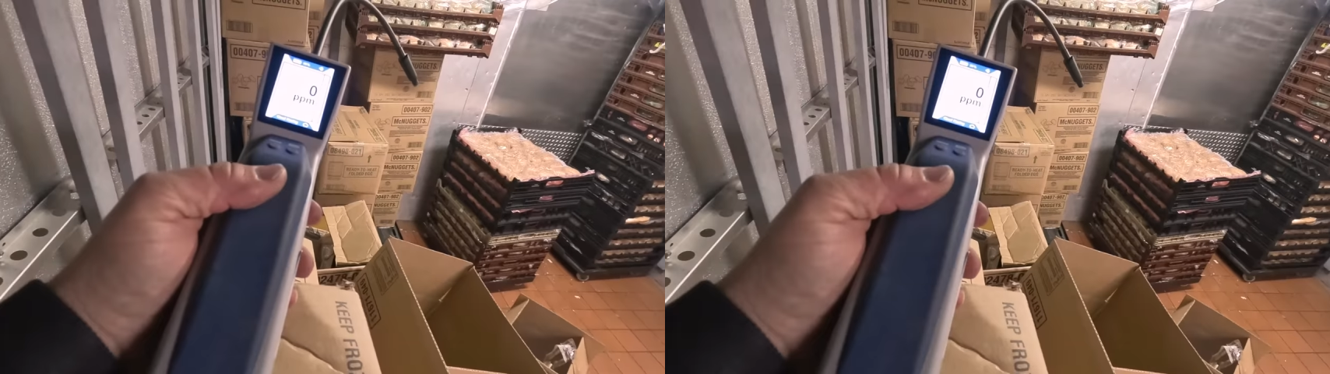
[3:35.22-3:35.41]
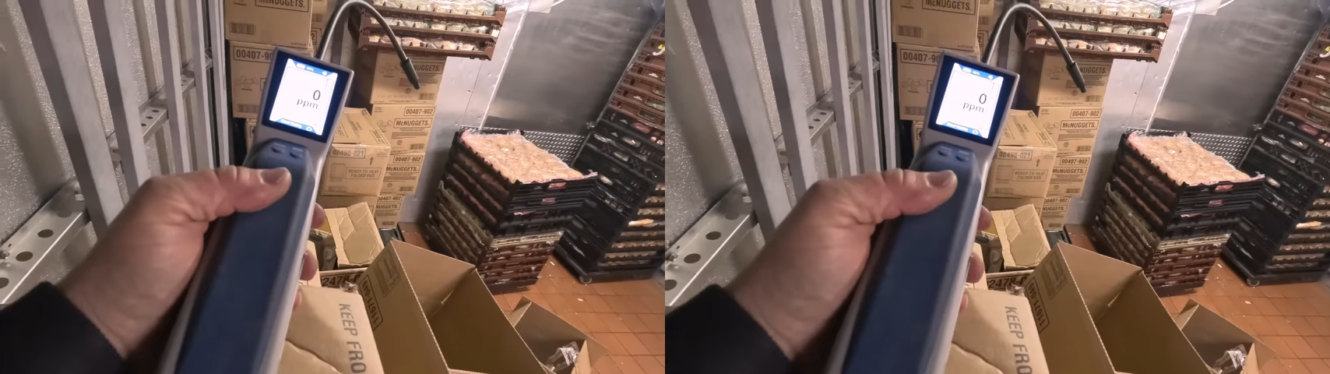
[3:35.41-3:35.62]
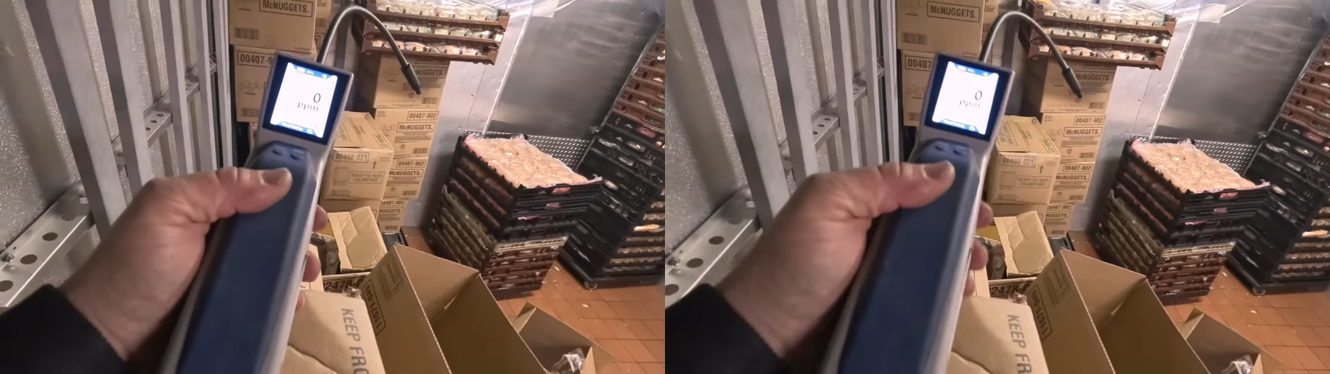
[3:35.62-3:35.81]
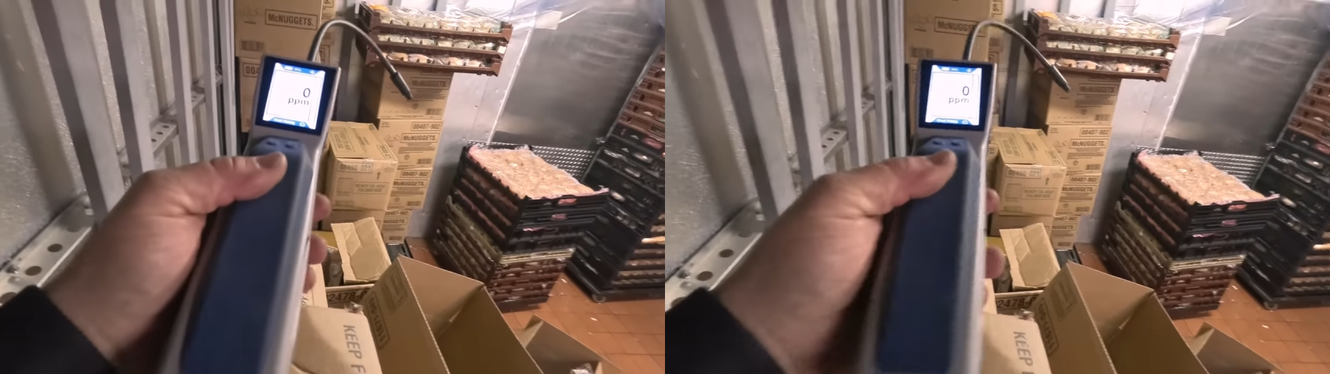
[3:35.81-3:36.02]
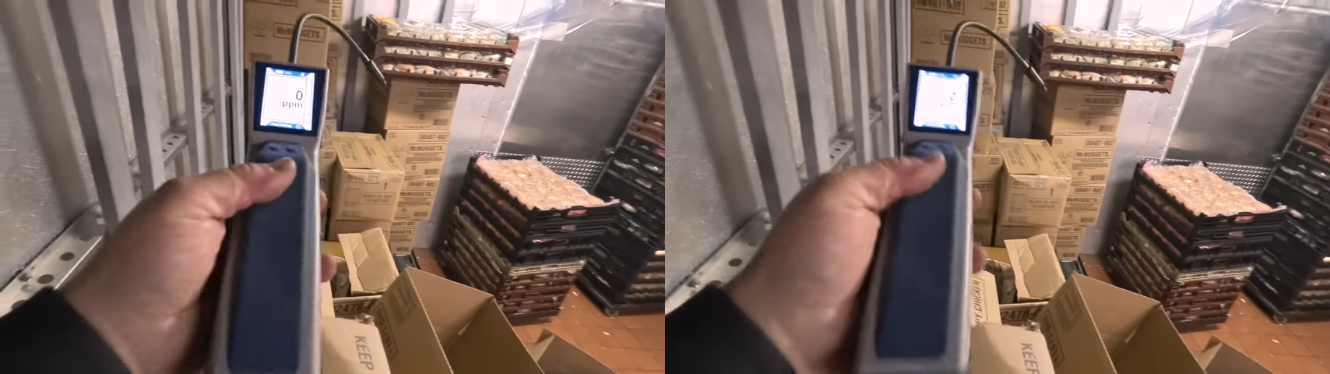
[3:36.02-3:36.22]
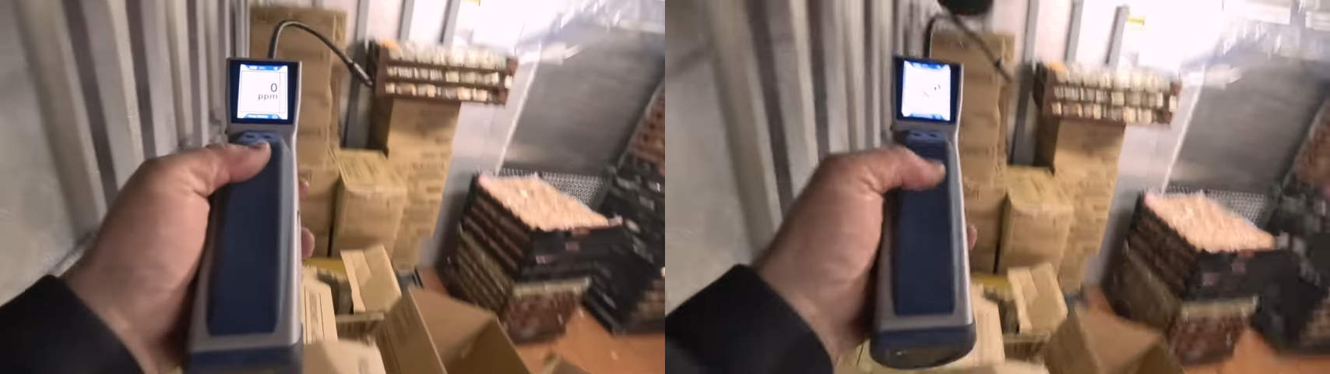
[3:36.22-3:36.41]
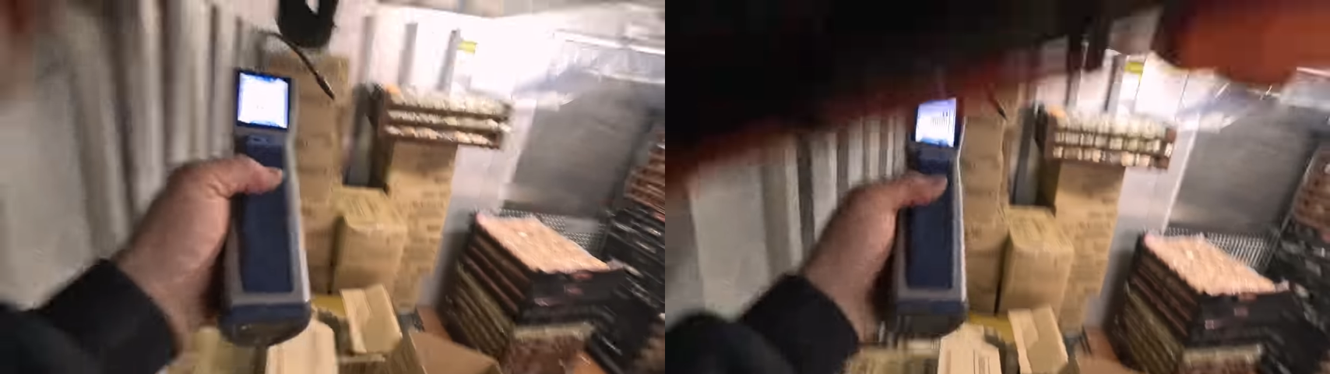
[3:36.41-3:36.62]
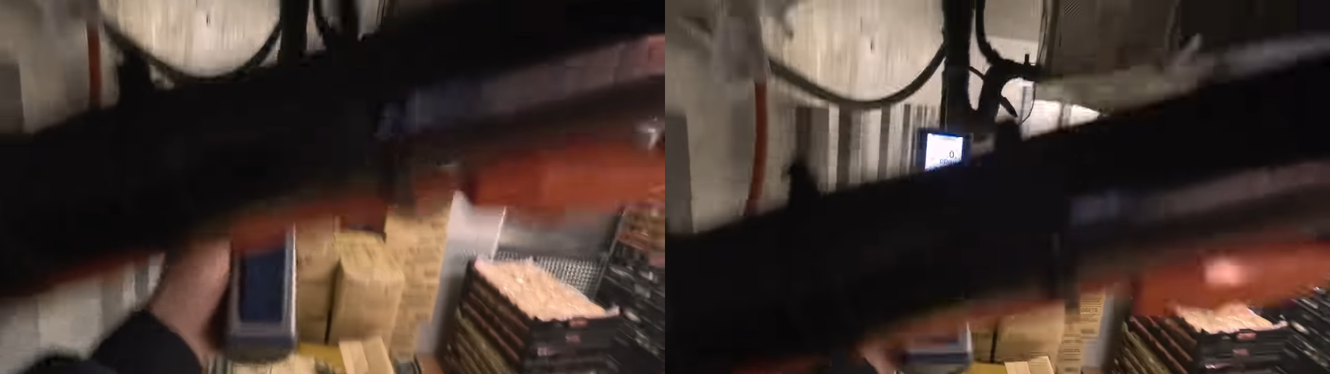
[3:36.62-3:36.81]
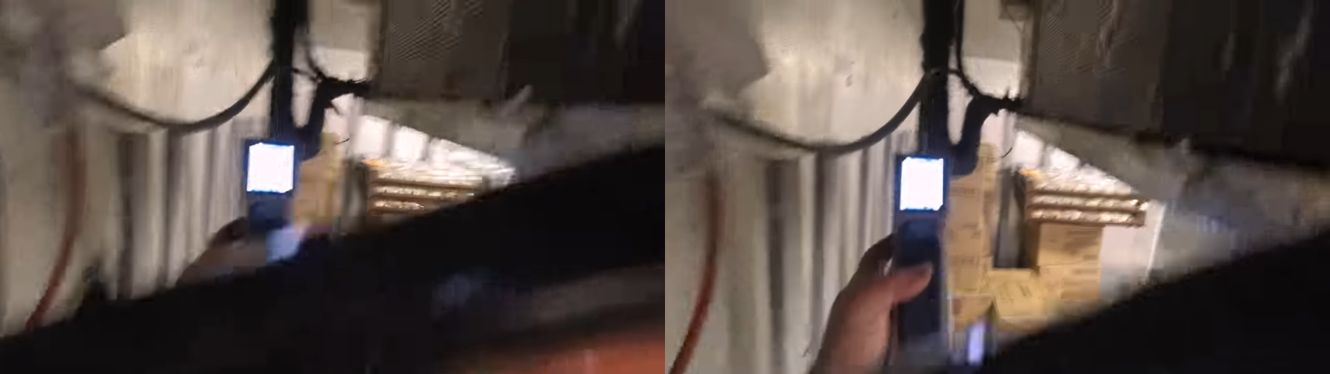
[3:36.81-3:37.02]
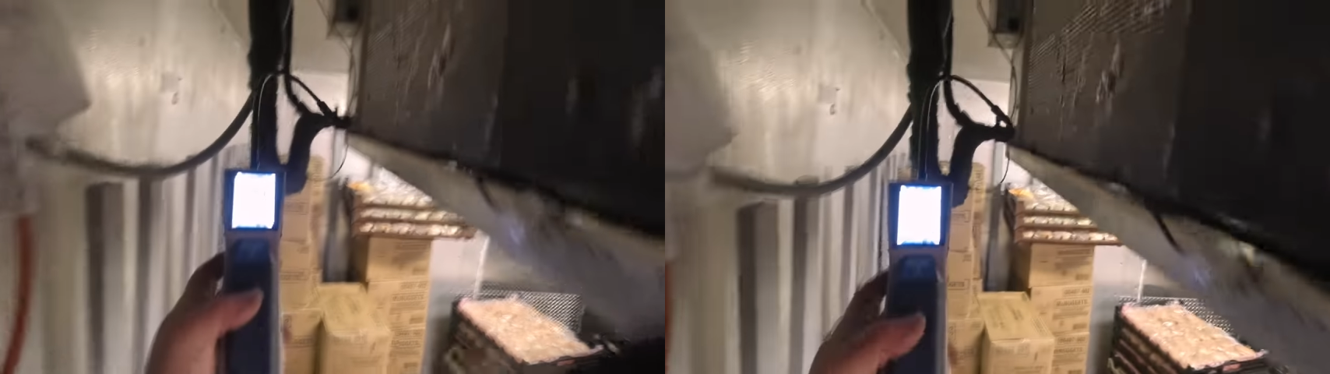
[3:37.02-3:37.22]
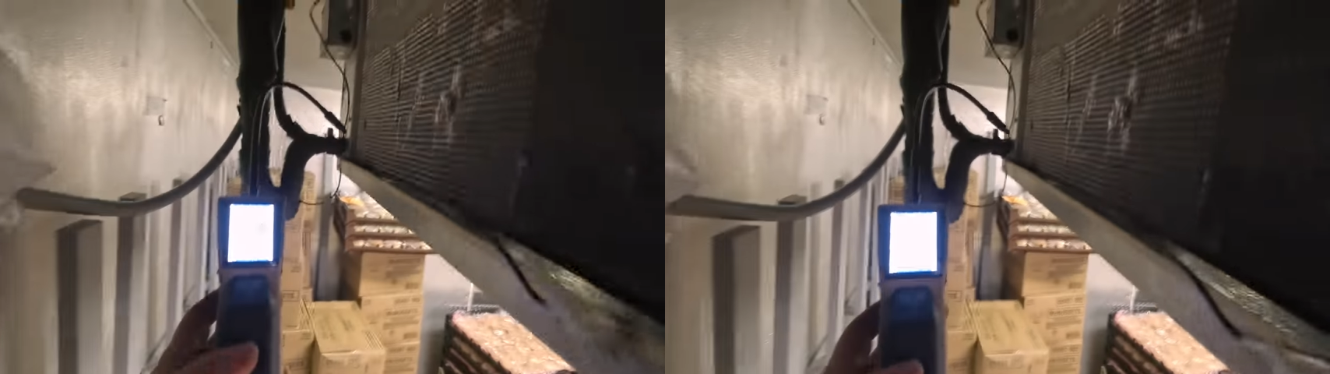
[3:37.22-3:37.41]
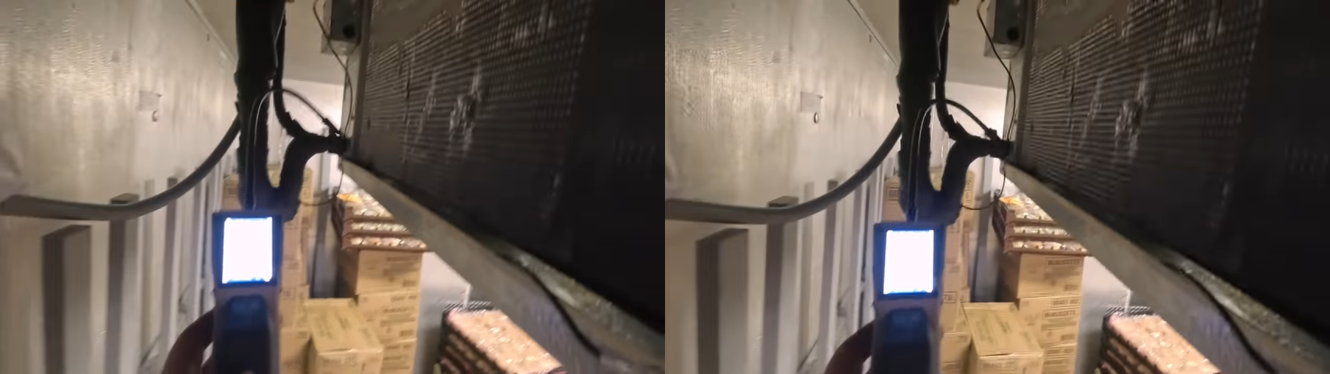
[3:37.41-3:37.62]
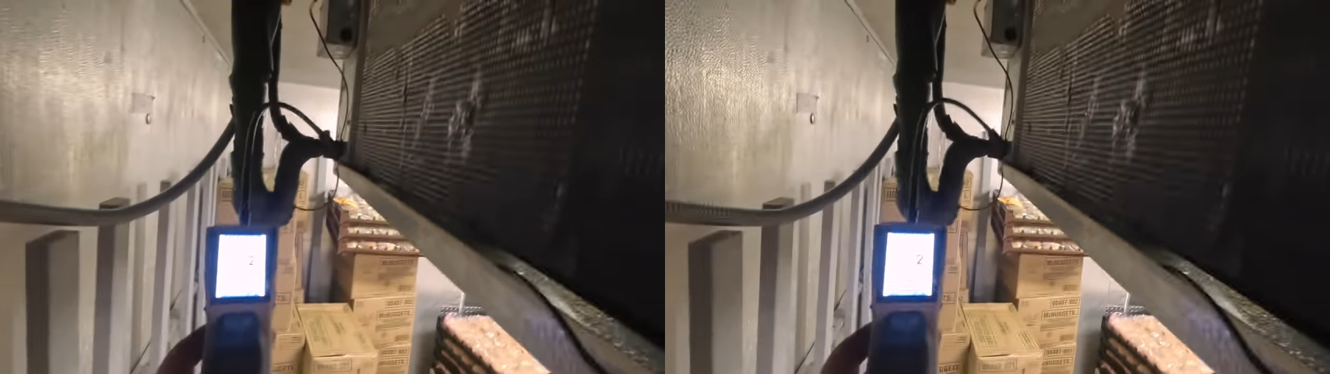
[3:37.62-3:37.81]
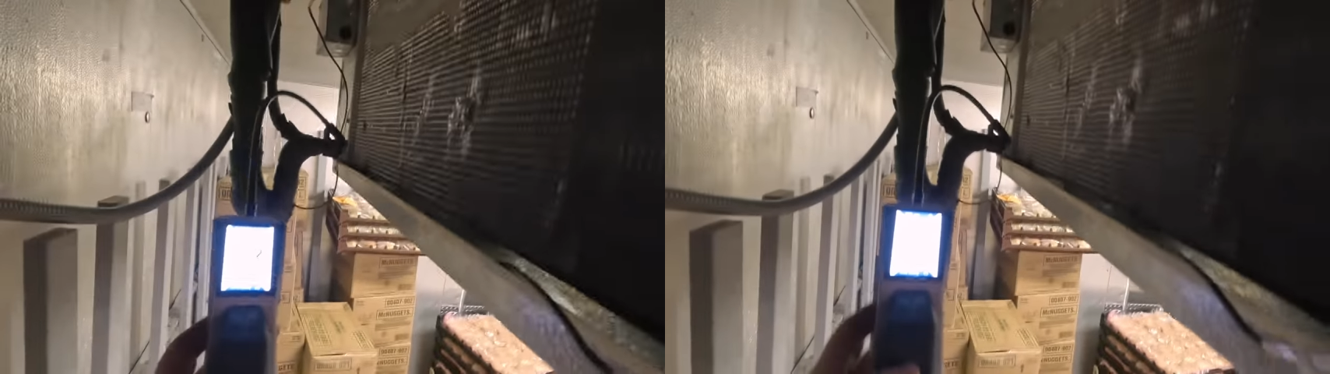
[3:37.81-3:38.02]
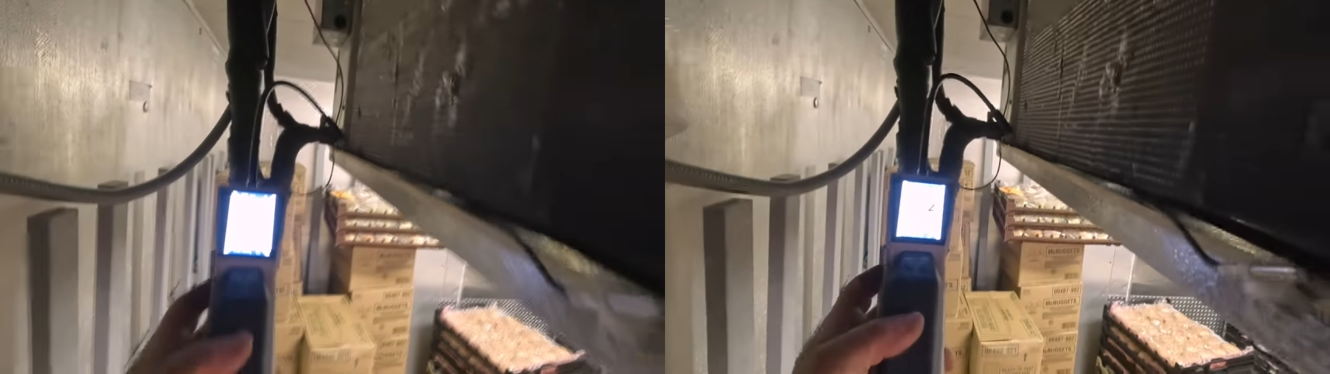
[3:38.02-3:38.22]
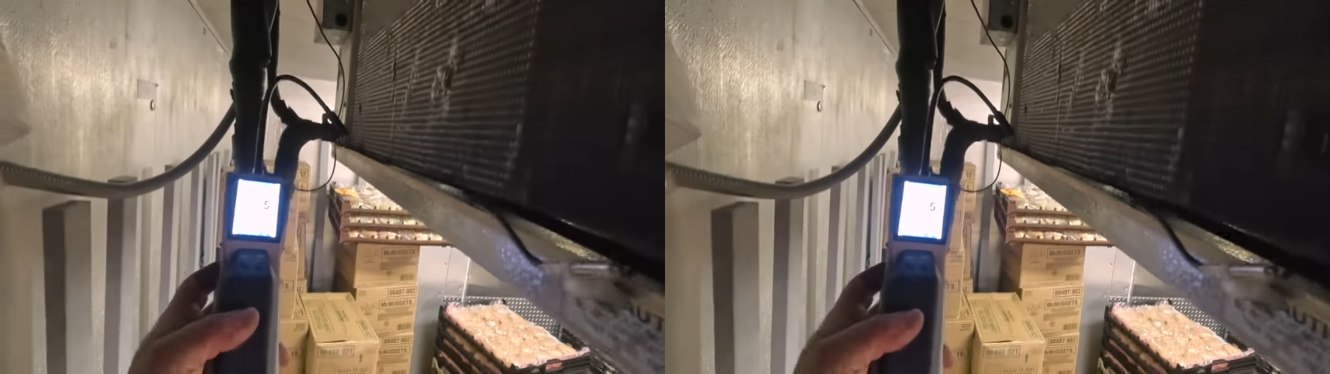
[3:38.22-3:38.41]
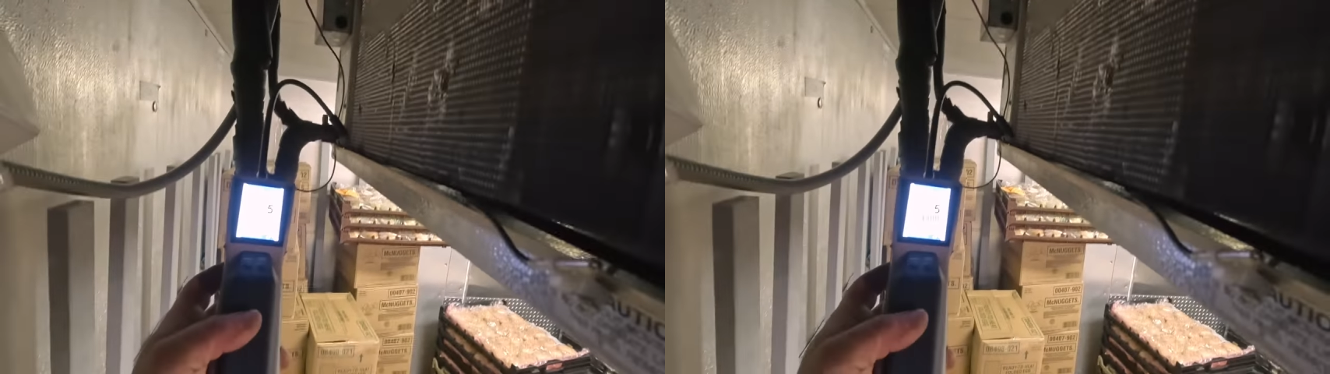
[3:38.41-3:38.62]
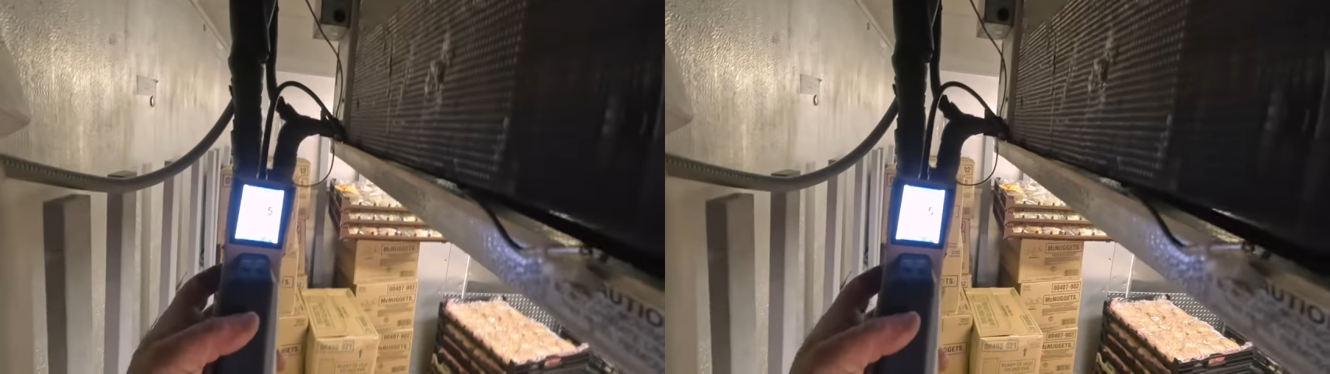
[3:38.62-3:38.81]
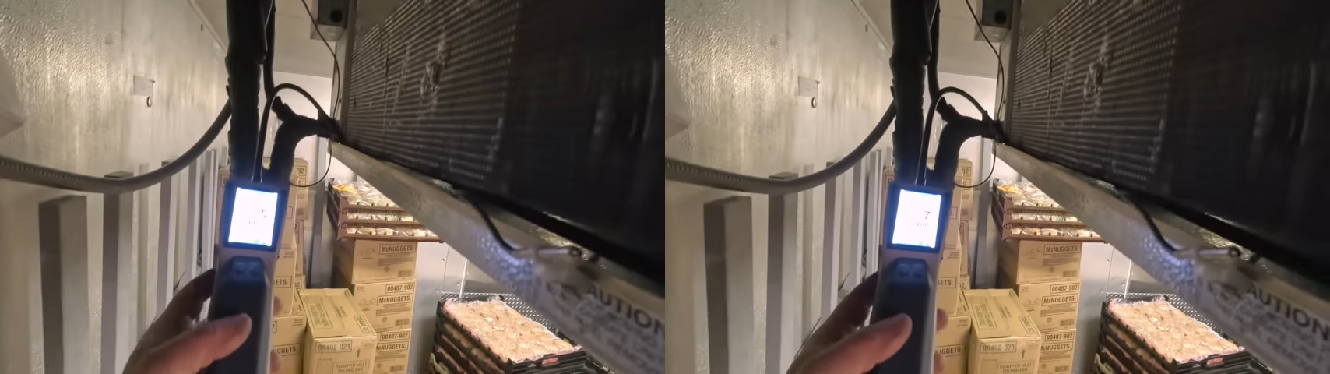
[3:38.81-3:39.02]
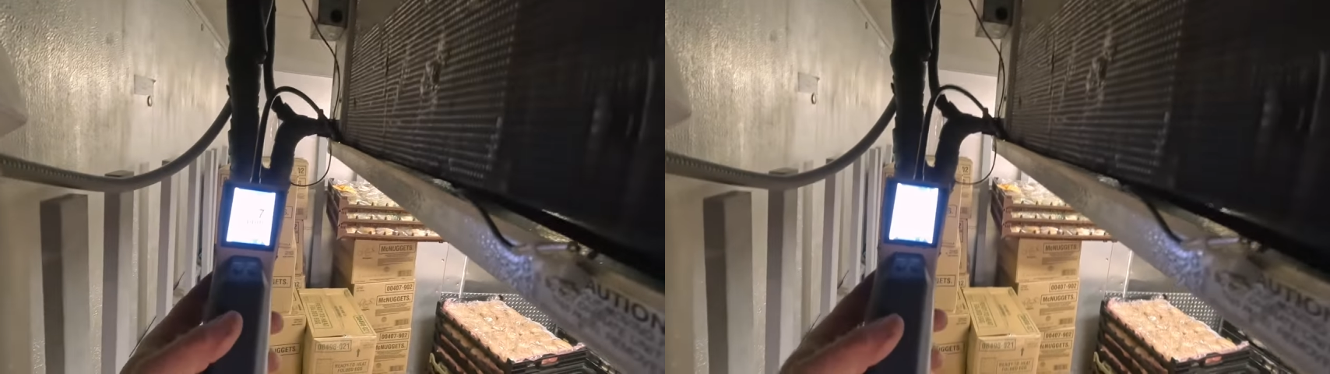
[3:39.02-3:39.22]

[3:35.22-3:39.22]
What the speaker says: (no speaker visible)